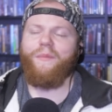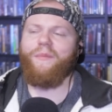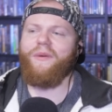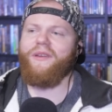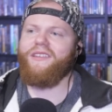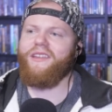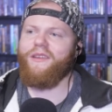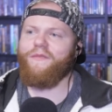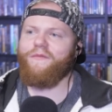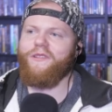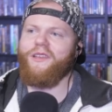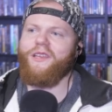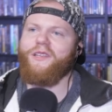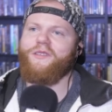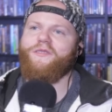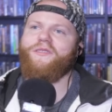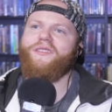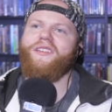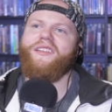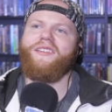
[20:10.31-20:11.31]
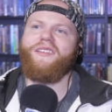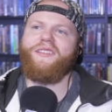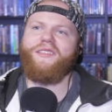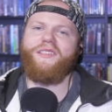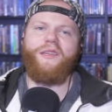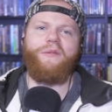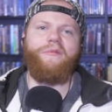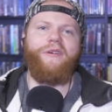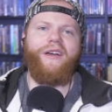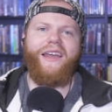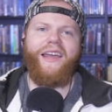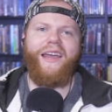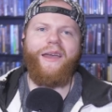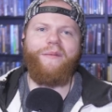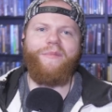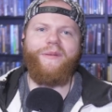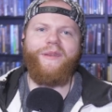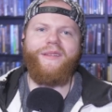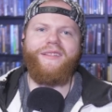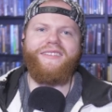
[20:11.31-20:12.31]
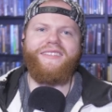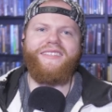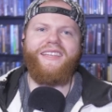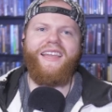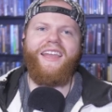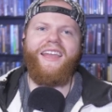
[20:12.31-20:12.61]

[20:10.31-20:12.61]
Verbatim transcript: but definitely interested to see what happens.